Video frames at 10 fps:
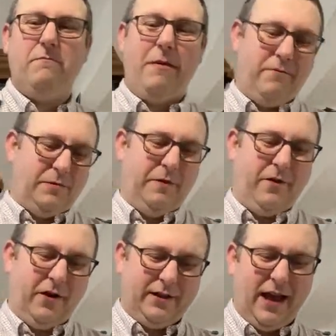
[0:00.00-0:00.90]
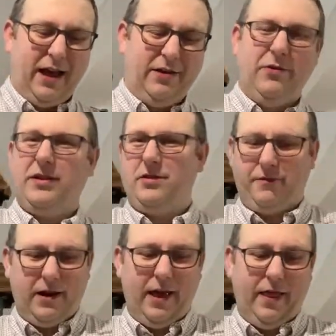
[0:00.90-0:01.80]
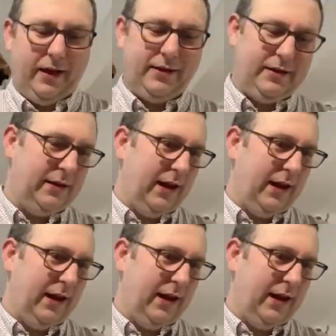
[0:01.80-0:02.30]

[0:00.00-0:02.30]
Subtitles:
members before I start doing stuff like that.